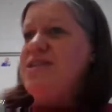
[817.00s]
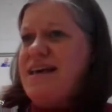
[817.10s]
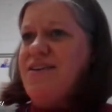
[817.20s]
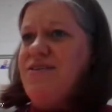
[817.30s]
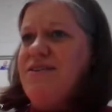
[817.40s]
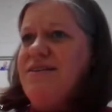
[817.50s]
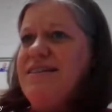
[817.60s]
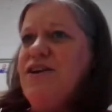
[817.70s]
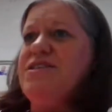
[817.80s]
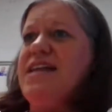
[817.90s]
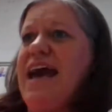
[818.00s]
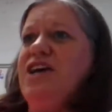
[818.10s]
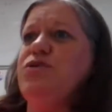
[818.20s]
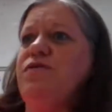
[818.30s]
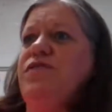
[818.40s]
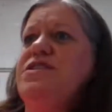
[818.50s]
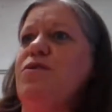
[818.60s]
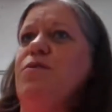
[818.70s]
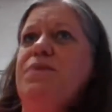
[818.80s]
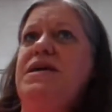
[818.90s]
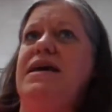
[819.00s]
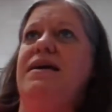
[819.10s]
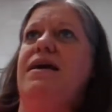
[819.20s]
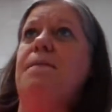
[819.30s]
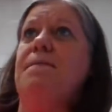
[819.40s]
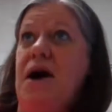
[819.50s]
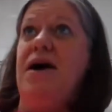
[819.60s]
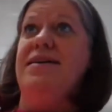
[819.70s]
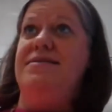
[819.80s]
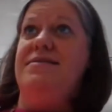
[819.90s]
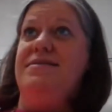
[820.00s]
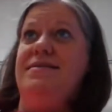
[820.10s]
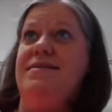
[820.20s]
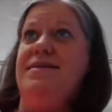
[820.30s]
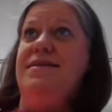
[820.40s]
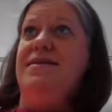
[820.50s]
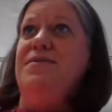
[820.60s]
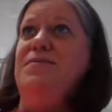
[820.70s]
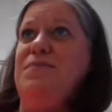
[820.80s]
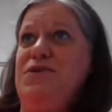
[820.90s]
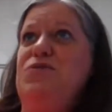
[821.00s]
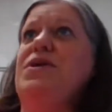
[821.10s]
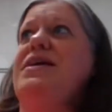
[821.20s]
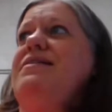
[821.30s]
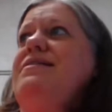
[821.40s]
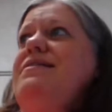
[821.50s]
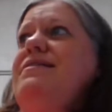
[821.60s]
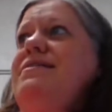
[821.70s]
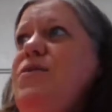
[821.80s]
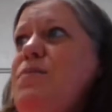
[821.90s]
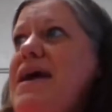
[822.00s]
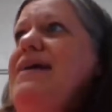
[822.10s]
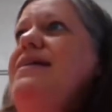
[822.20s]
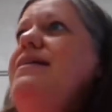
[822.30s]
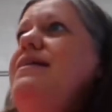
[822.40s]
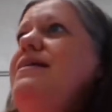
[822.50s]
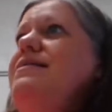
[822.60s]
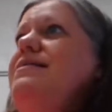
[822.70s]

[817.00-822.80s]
looks at her. There's an actual physical being, a bond between the man